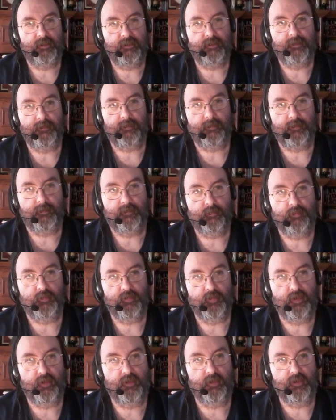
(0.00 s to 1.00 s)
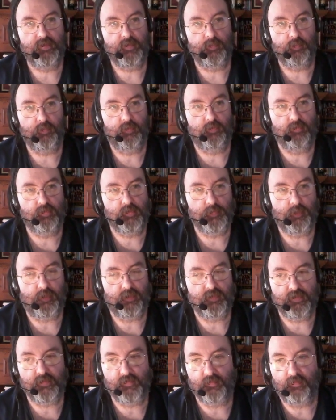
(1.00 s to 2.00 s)
um, and getting some good
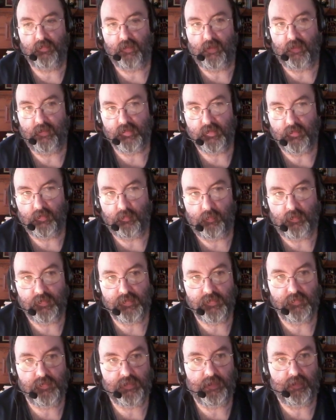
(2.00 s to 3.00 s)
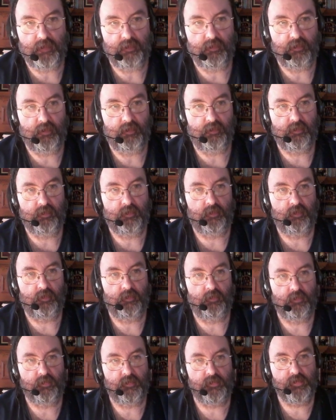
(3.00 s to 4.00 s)
responses for that. So I'm also taking that
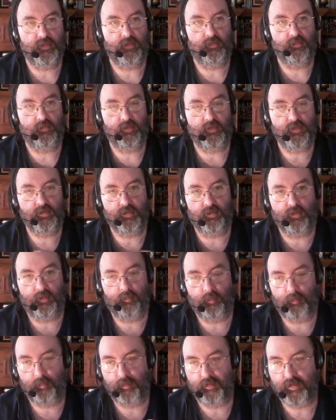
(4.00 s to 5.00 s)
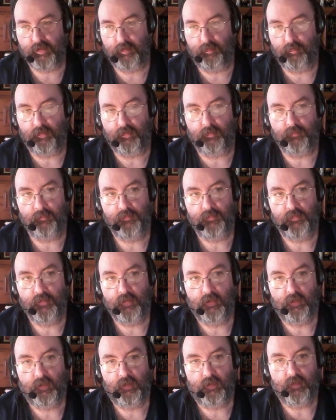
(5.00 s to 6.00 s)
under consideration. That may be something
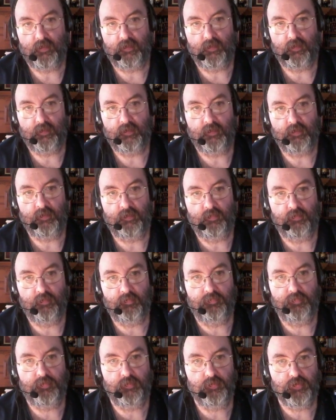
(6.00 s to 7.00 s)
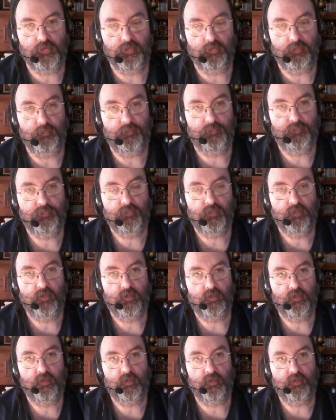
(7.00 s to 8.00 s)
uh, in the near future
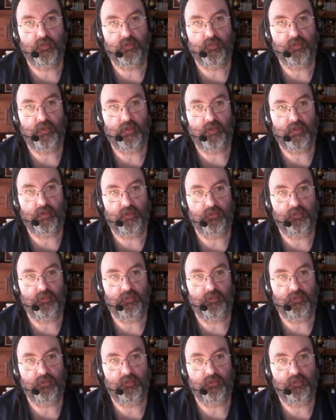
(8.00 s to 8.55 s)
uh, that I'll